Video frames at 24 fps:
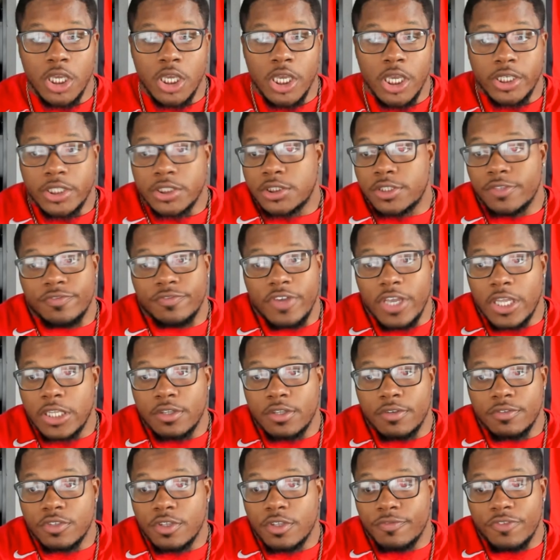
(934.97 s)
Because
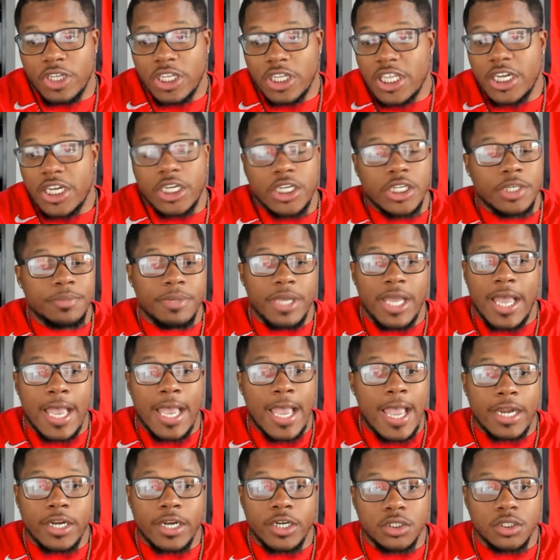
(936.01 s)
the validity
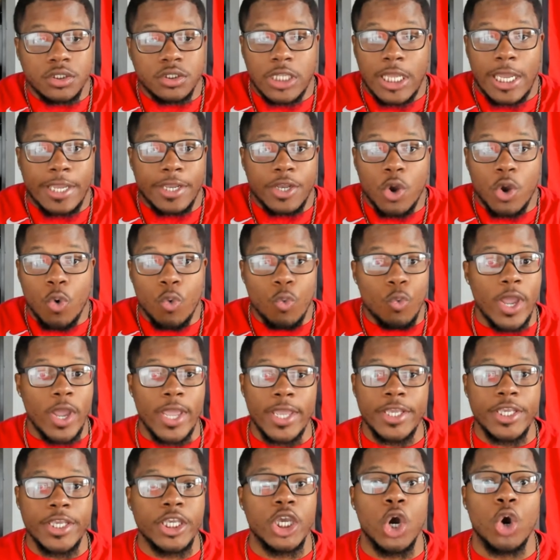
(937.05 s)
behind it is like, where
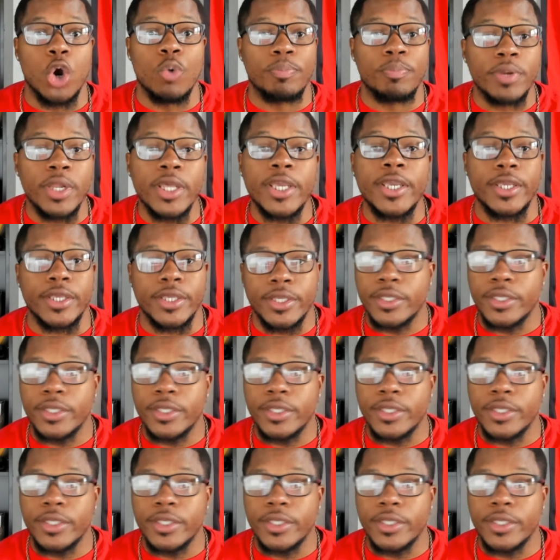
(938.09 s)
he going to play?